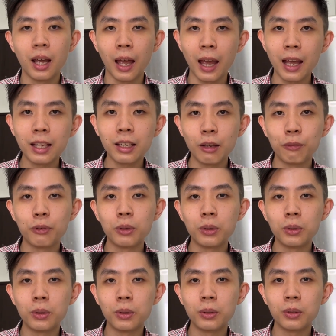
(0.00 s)
And if
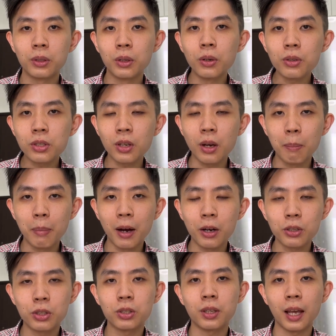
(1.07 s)
you use your
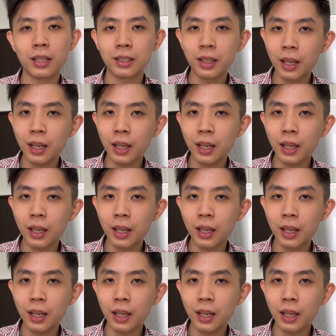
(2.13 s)
miles as